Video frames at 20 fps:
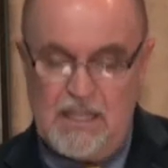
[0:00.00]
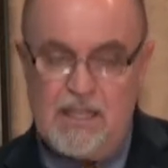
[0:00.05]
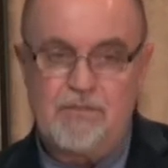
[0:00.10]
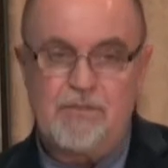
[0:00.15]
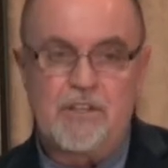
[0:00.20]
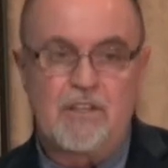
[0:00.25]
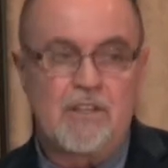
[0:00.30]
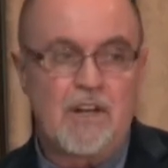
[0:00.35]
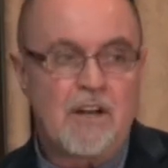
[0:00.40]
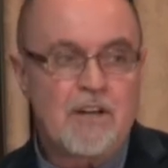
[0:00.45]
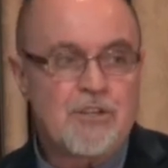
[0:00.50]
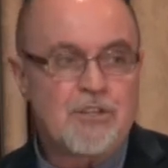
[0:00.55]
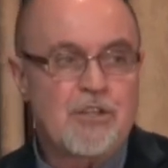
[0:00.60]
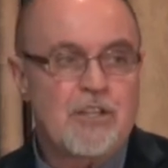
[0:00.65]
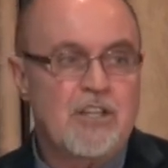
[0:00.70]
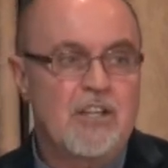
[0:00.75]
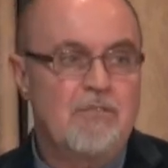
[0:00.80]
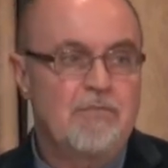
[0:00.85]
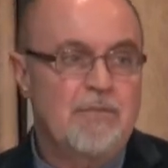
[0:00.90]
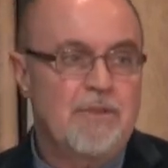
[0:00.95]
If you're a larger
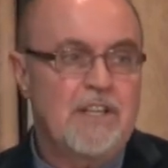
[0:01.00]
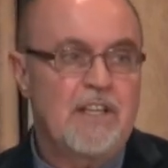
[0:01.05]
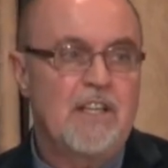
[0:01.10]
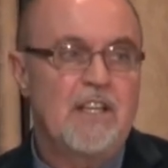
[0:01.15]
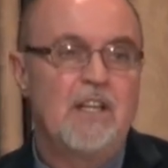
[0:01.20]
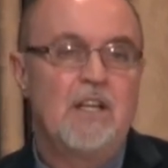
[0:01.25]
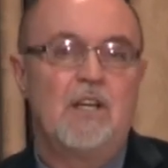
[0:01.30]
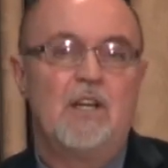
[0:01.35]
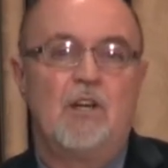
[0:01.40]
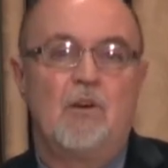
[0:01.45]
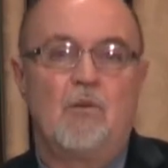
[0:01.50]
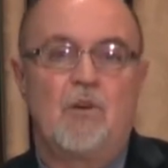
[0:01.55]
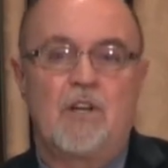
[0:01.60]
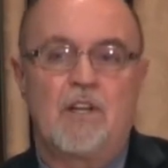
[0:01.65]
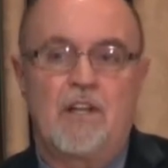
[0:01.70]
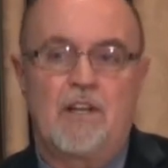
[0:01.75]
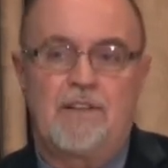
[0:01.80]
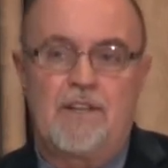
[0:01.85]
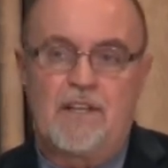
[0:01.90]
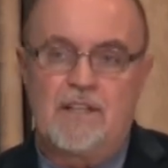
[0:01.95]
company, one of
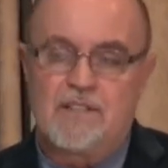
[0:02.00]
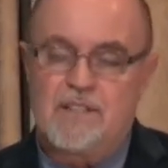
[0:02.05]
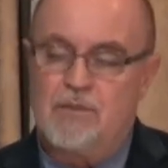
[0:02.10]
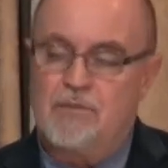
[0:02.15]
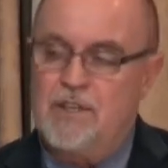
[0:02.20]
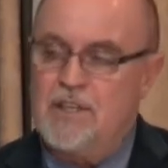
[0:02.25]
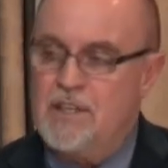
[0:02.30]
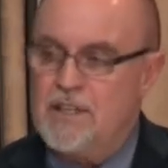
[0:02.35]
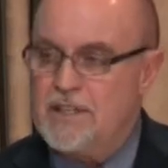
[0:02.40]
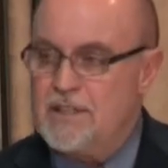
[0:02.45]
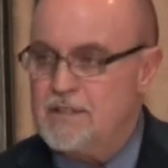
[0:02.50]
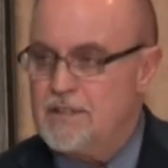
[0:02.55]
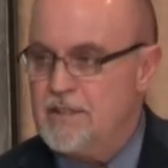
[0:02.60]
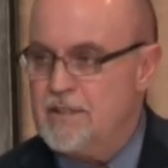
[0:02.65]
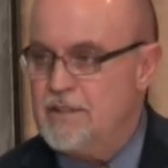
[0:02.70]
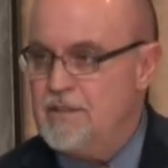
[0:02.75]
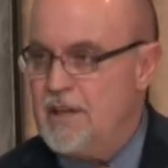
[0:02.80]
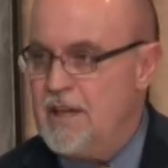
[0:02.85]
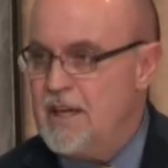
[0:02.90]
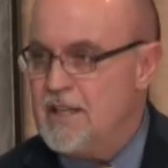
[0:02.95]
the things that we like
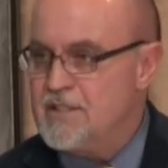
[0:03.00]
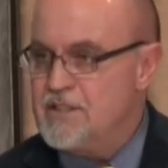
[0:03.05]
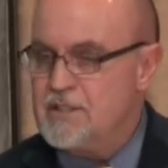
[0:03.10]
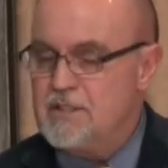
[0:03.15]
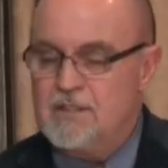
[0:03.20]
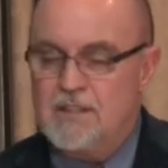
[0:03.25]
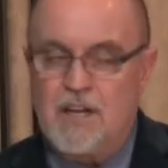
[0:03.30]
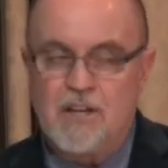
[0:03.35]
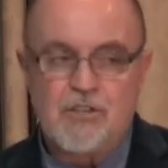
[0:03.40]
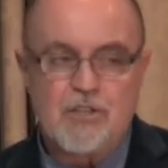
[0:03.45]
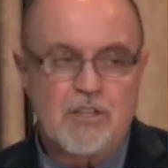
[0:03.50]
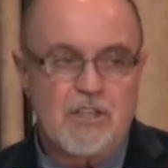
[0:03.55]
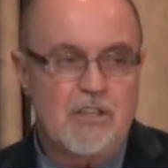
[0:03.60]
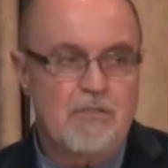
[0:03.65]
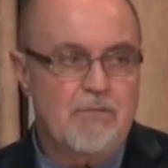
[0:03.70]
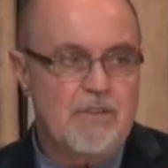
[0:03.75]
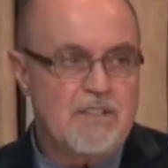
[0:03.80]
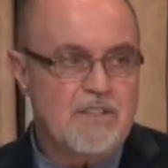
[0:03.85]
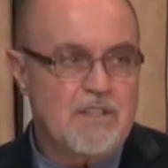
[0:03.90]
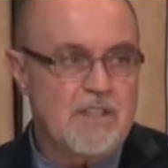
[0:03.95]
to ask larger
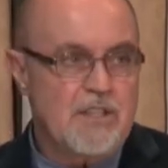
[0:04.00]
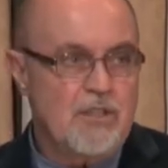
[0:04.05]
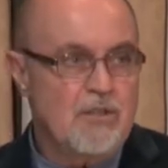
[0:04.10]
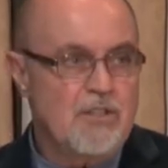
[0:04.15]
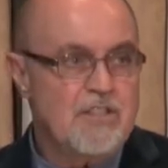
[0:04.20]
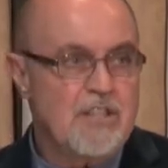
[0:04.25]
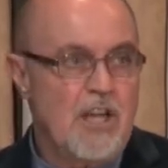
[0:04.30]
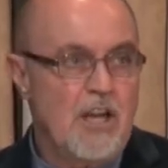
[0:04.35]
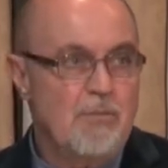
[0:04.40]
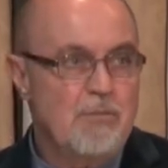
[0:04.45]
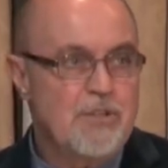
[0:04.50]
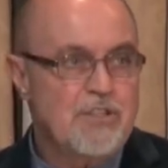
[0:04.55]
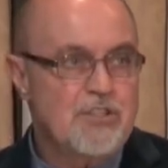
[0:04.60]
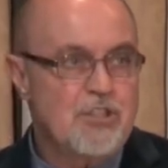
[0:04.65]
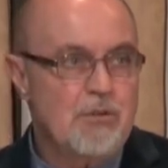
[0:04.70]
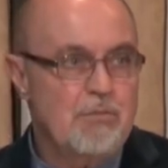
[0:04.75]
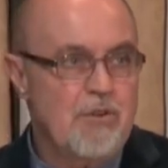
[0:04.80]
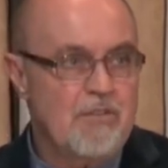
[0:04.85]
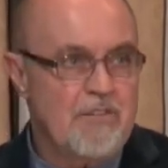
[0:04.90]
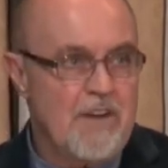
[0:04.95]
companies to do is help us
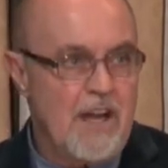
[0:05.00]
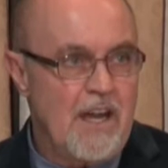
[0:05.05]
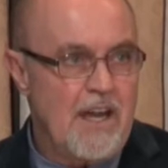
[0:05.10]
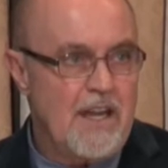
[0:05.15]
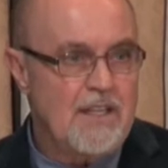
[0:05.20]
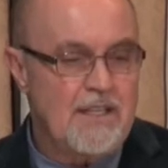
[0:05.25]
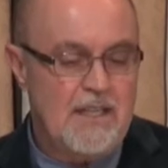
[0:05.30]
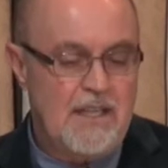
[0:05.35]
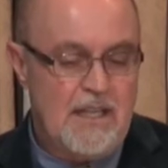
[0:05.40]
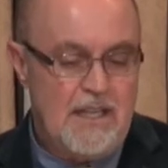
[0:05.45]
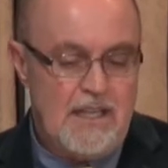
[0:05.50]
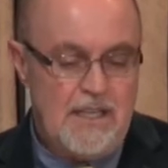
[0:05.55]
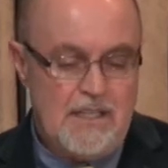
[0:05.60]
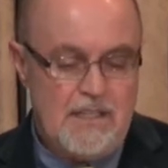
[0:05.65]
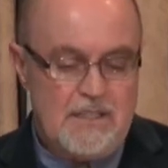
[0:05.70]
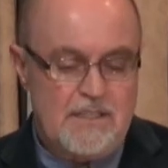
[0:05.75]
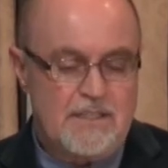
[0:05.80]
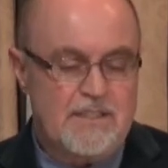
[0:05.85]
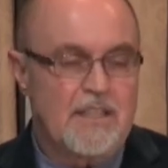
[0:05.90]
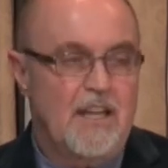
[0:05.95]
to provide
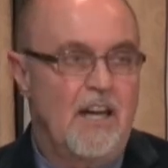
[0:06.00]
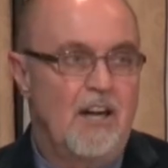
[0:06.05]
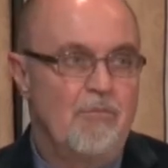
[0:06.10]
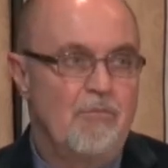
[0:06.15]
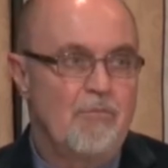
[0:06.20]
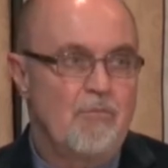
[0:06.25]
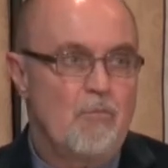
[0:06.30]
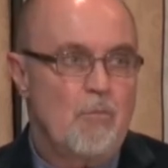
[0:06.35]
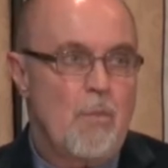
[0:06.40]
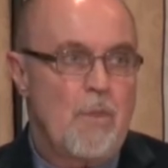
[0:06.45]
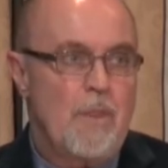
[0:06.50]
some